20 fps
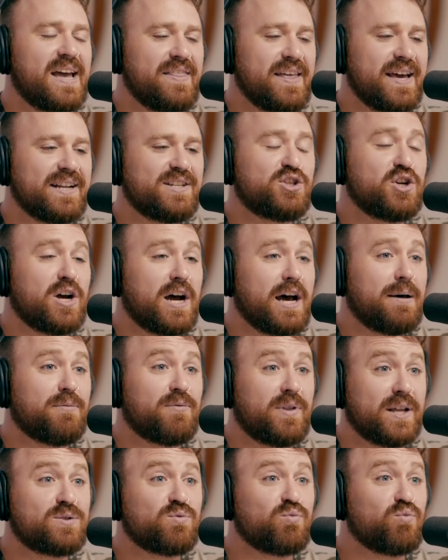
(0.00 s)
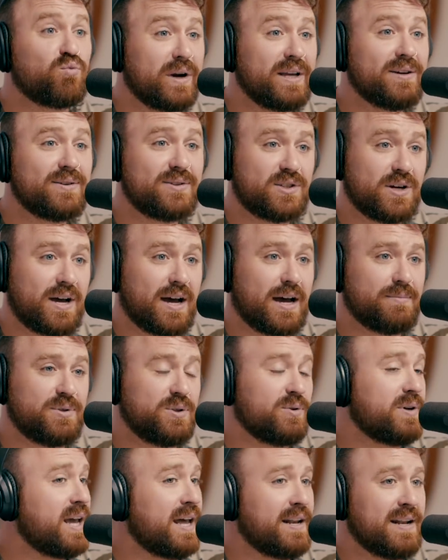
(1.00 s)
and that's job, that's real jobs
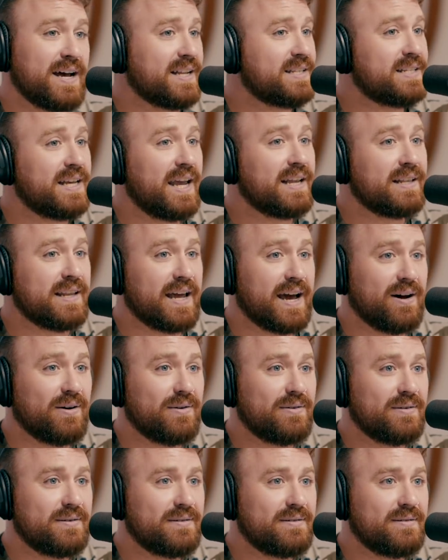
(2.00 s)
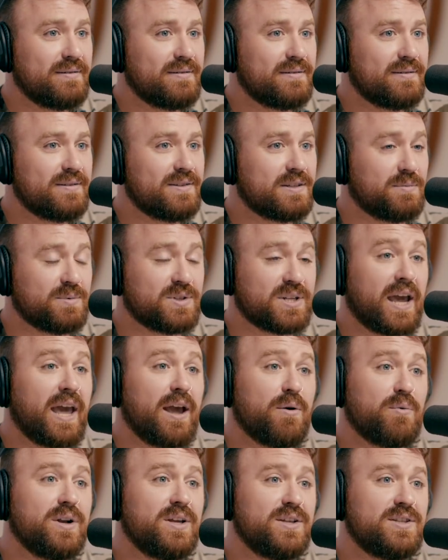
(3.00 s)
you cannot take now. Yeah. Someone's like,
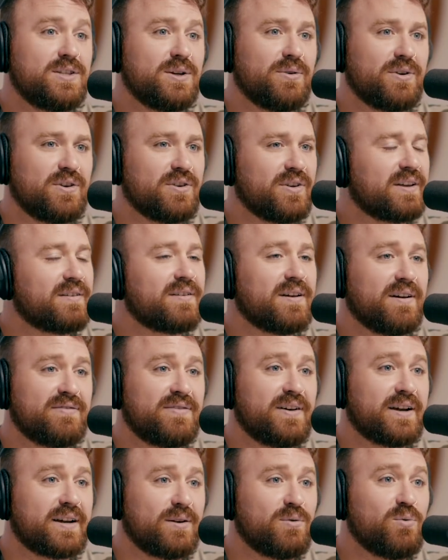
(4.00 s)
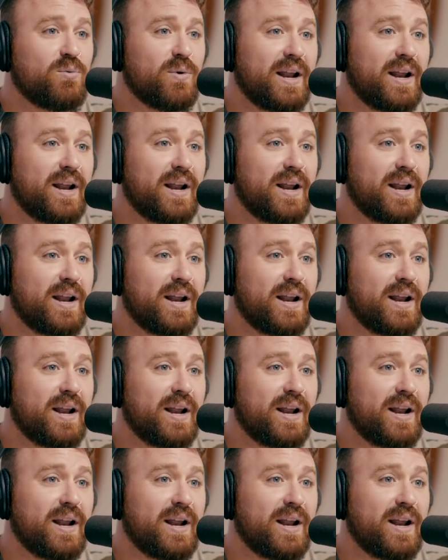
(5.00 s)
"Hey, what are you doing?" You're like, "A fucking